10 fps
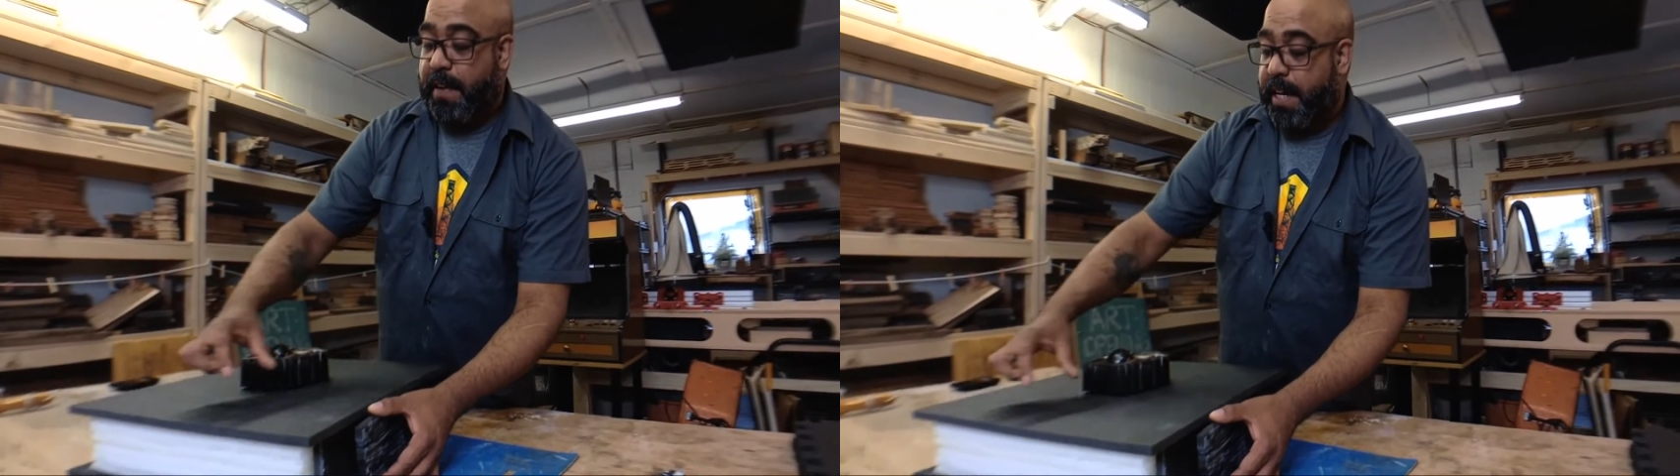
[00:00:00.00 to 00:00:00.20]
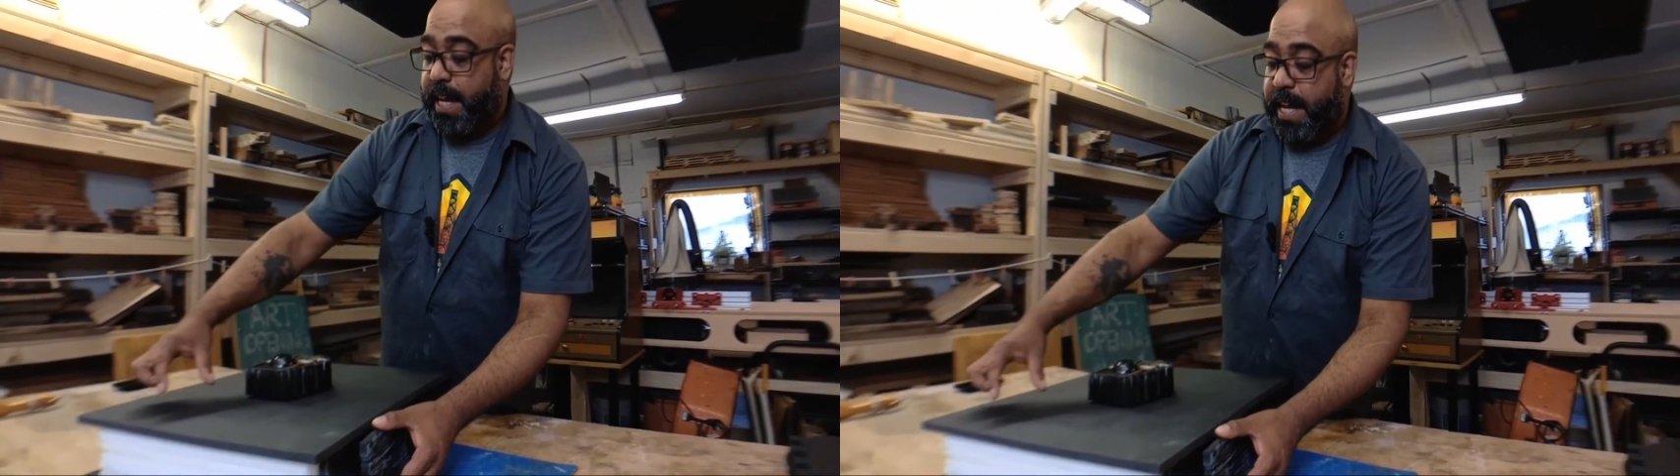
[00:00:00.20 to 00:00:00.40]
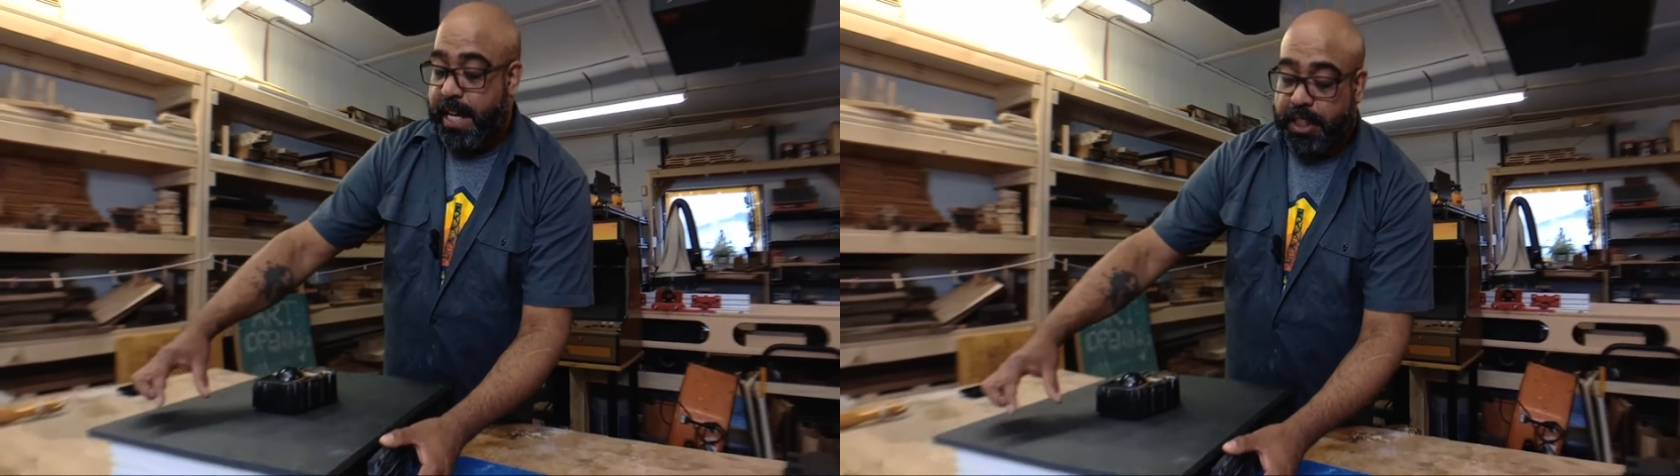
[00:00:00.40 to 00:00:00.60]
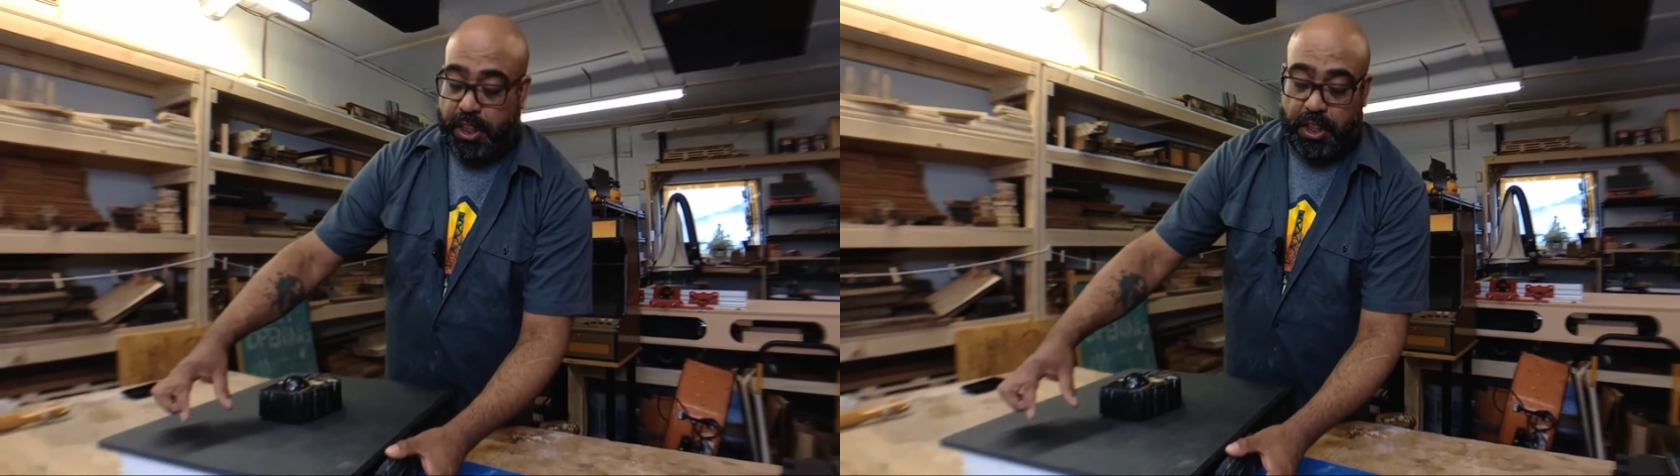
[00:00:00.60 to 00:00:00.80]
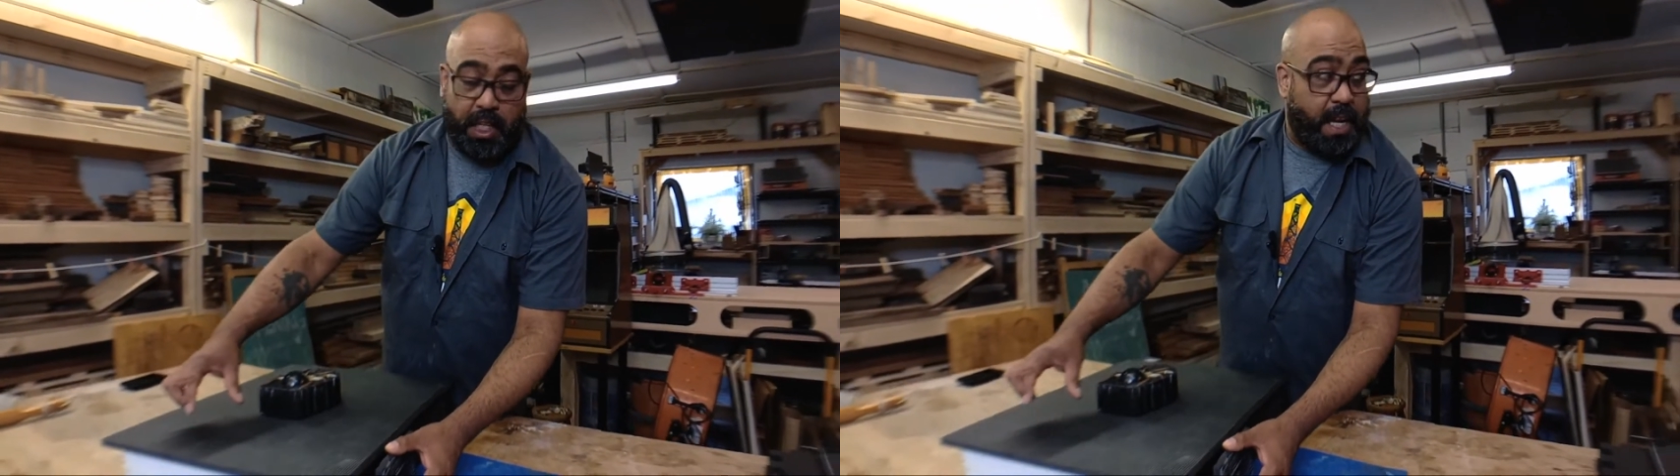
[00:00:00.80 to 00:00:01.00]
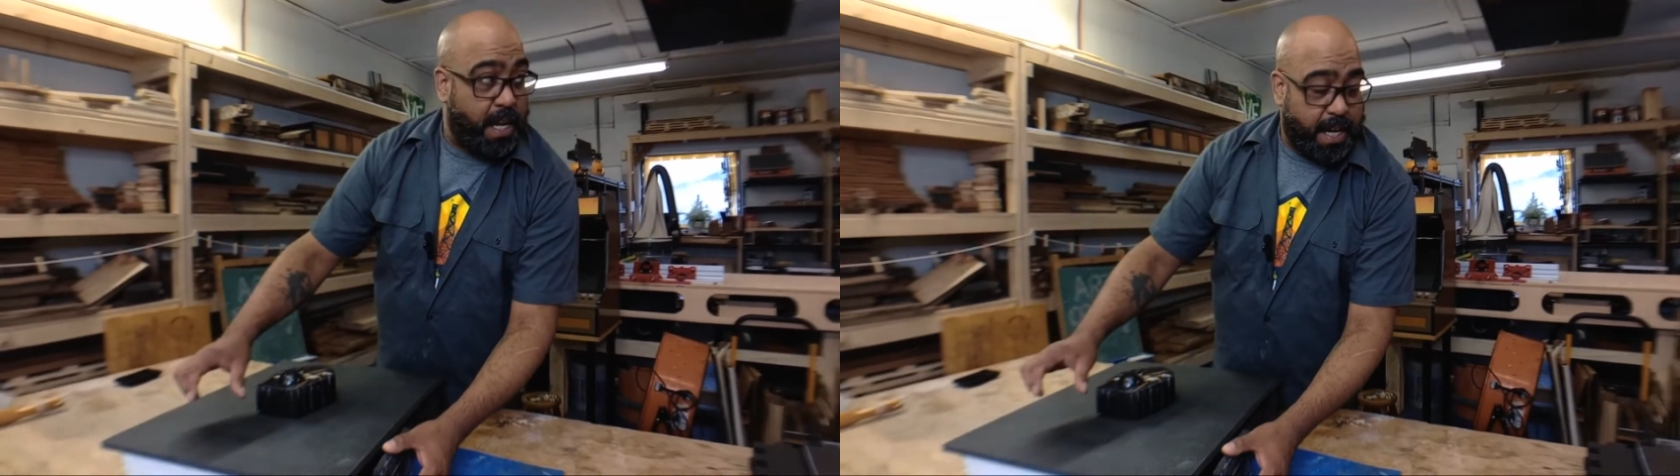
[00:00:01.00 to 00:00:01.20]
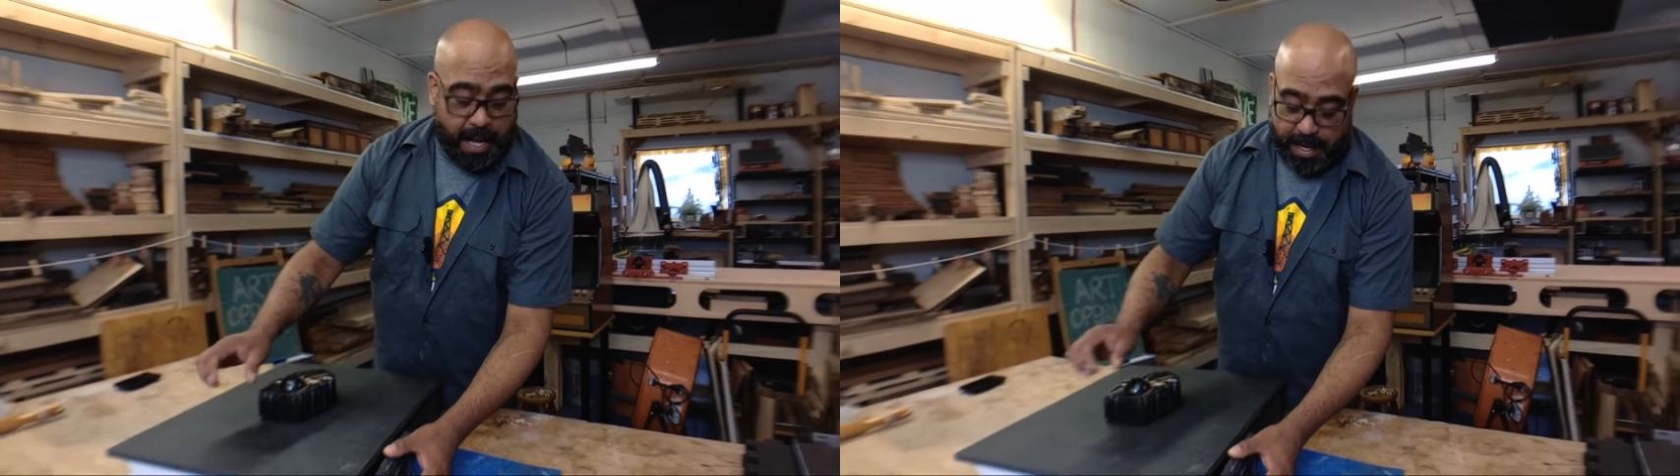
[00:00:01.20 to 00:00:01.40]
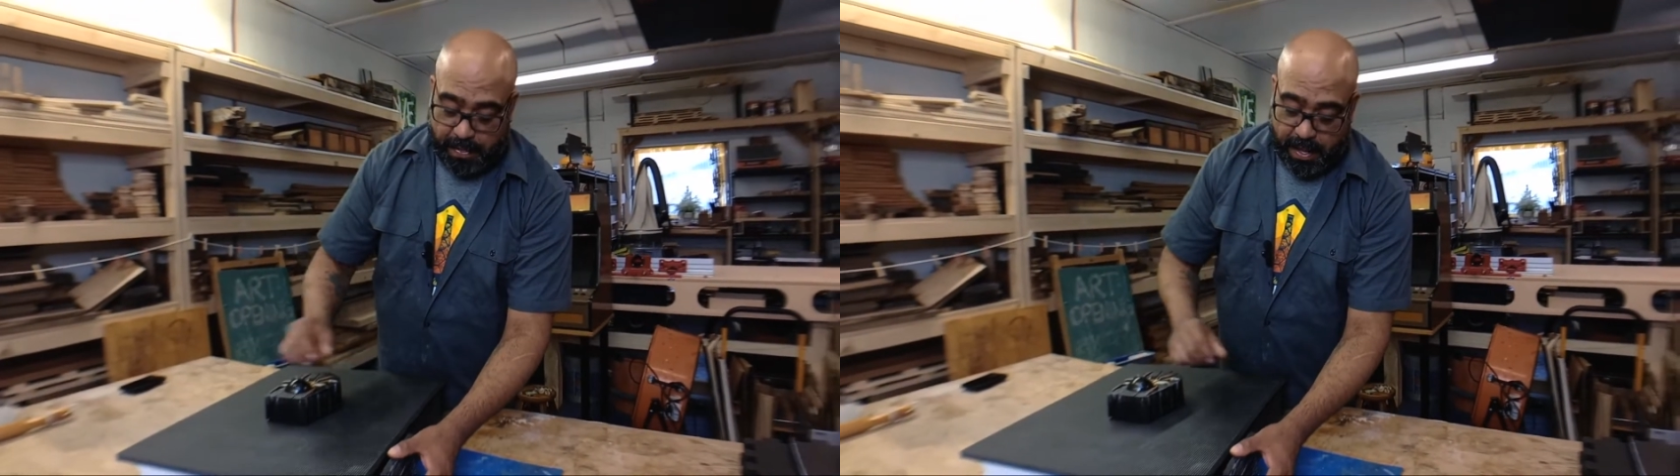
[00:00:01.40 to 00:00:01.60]
like a hinge
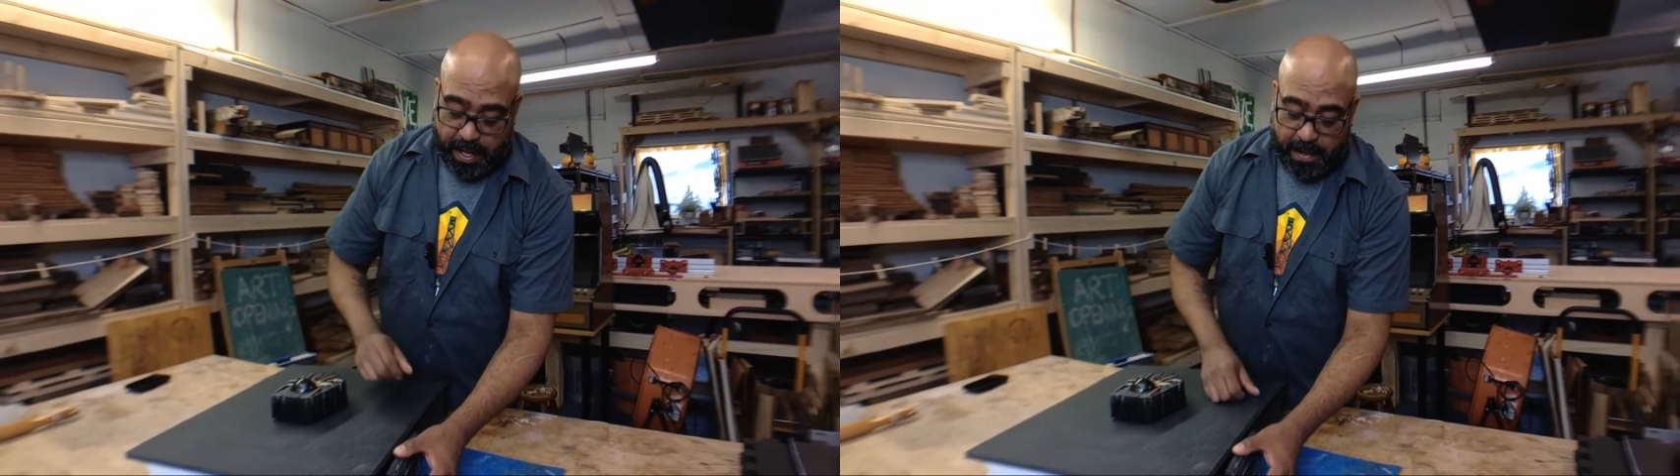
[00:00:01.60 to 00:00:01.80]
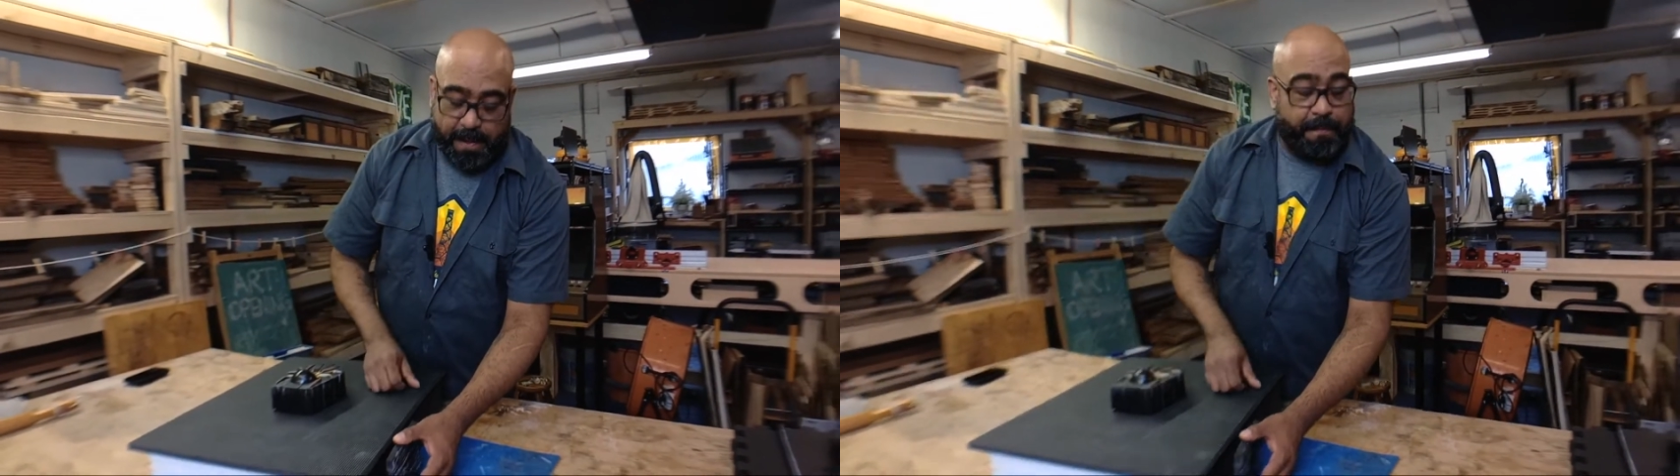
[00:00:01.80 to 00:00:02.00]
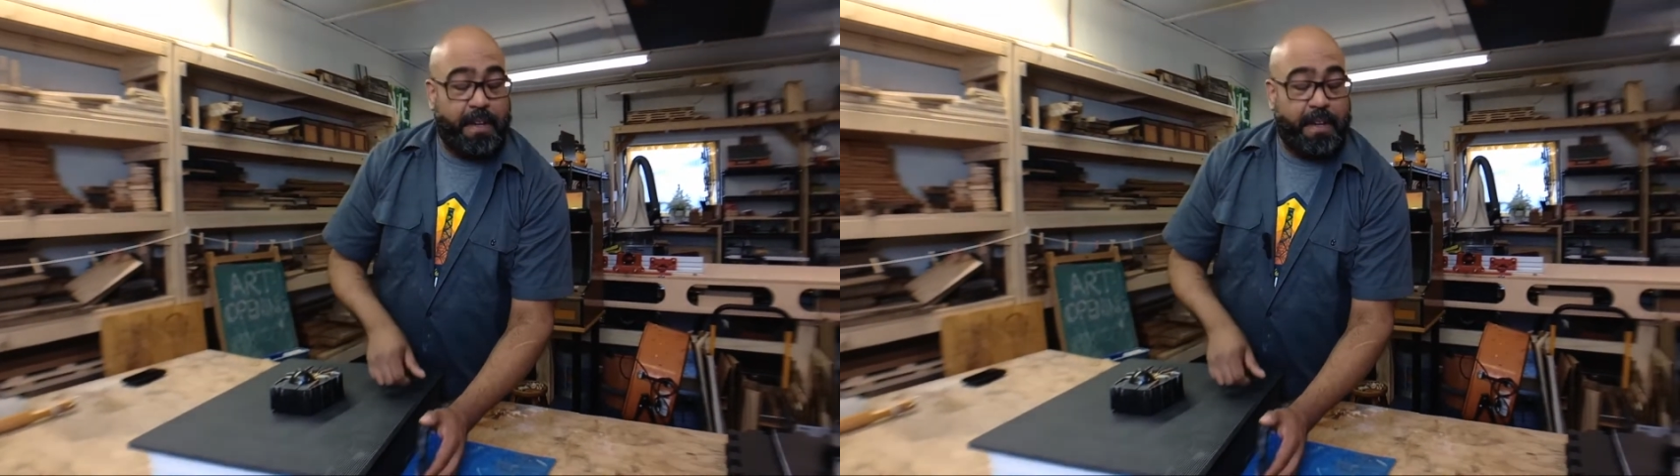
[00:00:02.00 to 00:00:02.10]
kind of thing.